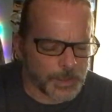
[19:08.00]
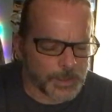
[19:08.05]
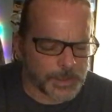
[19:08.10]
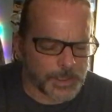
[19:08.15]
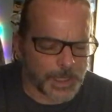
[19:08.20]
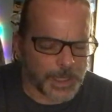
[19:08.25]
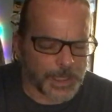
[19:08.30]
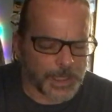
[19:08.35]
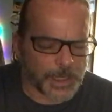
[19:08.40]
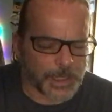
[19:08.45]

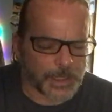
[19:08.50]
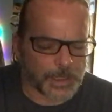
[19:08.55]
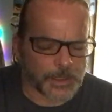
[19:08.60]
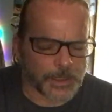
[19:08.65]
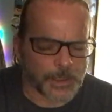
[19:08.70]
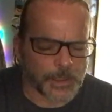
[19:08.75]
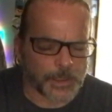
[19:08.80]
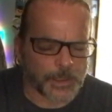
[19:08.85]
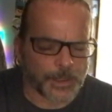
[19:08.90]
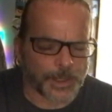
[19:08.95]

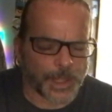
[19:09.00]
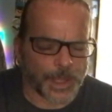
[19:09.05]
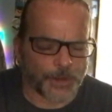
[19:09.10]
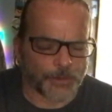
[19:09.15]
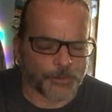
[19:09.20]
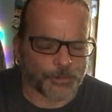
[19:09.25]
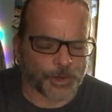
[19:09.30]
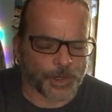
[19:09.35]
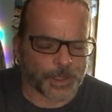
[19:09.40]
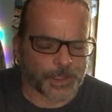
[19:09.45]
taking
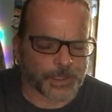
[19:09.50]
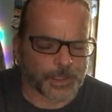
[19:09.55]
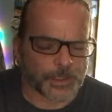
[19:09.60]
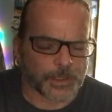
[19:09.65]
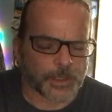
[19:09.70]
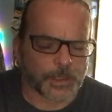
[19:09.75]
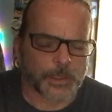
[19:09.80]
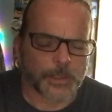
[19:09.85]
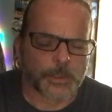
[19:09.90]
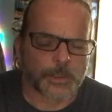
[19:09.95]
that risk
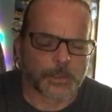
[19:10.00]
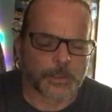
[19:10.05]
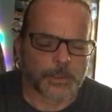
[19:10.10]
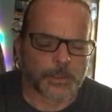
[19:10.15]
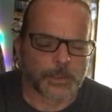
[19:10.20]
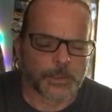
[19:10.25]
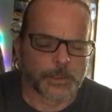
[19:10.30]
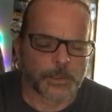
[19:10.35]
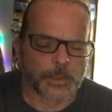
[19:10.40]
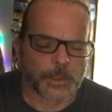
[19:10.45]

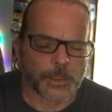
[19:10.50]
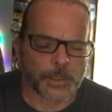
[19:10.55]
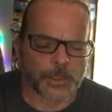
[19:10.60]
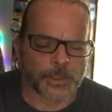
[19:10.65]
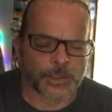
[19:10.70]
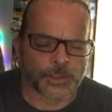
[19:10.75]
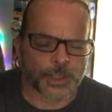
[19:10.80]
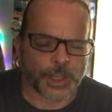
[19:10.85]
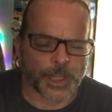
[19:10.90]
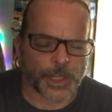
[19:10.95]

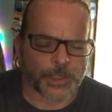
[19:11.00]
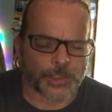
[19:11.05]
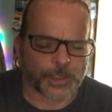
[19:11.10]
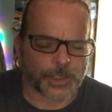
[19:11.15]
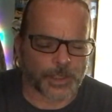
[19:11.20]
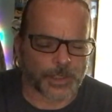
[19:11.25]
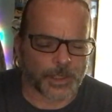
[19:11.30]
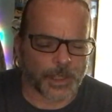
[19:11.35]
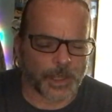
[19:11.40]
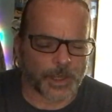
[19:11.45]
in
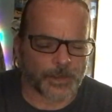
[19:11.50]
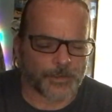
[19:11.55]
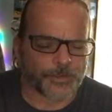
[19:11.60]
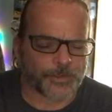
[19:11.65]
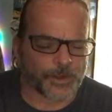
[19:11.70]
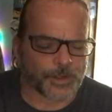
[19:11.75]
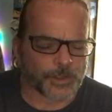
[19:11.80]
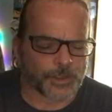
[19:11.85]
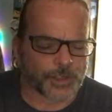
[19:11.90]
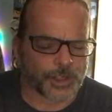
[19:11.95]
changing
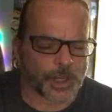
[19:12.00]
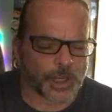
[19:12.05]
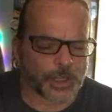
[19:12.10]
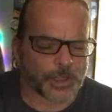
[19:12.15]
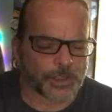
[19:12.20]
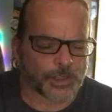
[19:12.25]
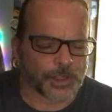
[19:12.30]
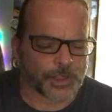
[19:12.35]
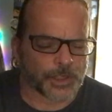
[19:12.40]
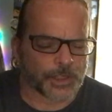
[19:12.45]
life and
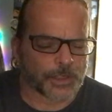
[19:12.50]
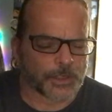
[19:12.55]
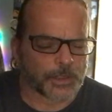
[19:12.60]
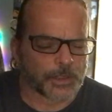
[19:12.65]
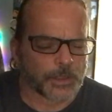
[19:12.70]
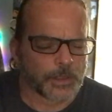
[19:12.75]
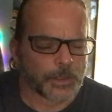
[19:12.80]
changing